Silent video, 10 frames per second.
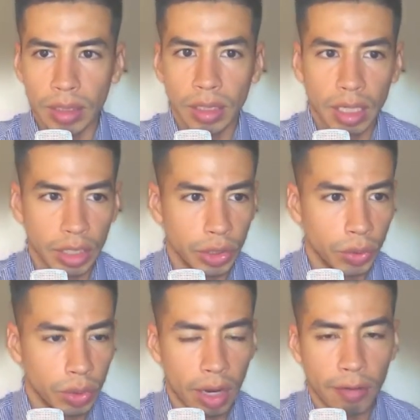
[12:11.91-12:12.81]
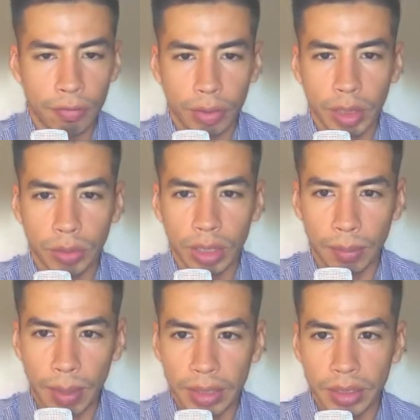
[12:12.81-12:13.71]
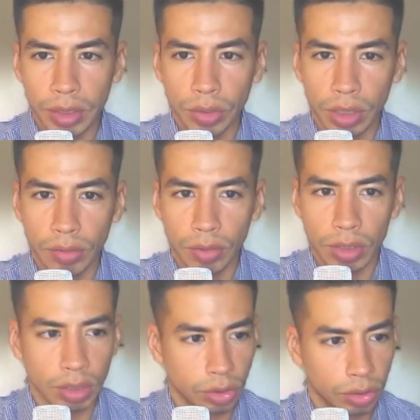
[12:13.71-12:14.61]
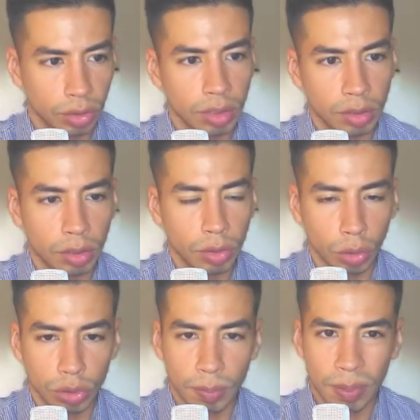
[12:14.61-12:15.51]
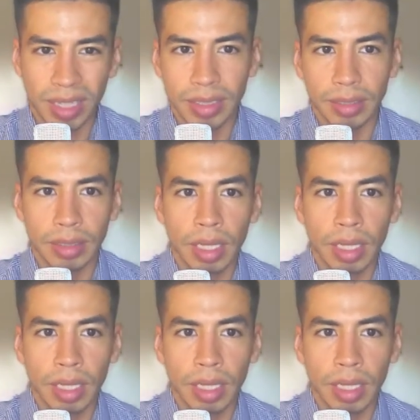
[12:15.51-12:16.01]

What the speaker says: and you are not frequent in matching those invoices to those deposits,